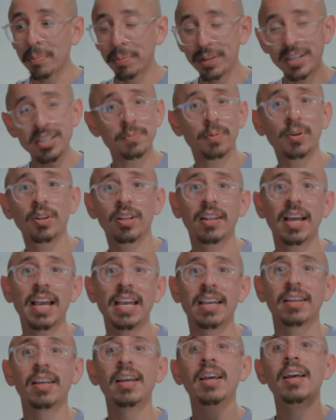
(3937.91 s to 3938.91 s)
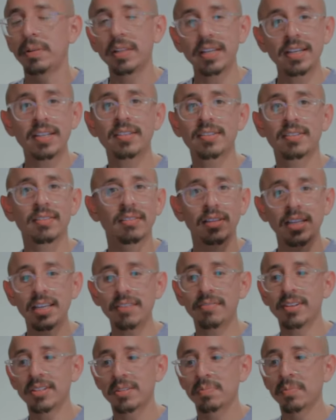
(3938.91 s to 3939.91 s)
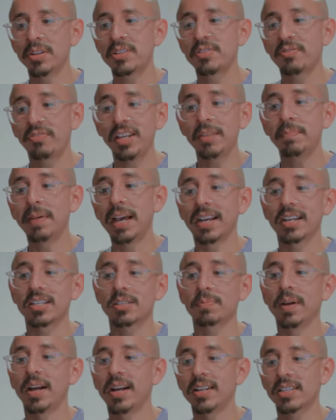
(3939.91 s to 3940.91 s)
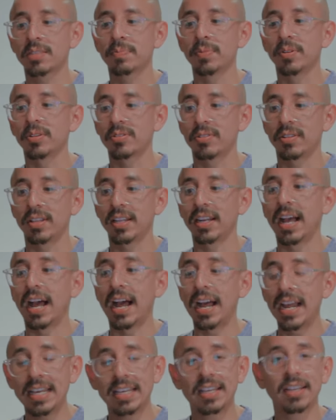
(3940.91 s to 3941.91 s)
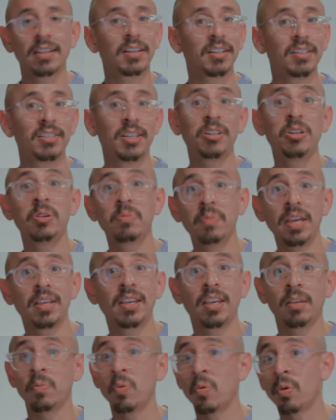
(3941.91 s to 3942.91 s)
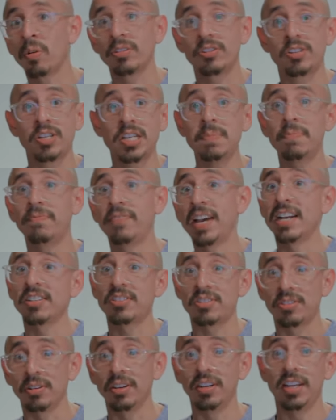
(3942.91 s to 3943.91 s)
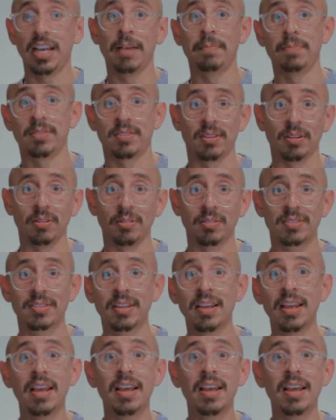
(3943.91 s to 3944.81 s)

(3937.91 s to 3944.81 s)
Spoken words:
Please put a like. Please leave as much feedback as possible so that I can continue making more cheap, fast, good episodes.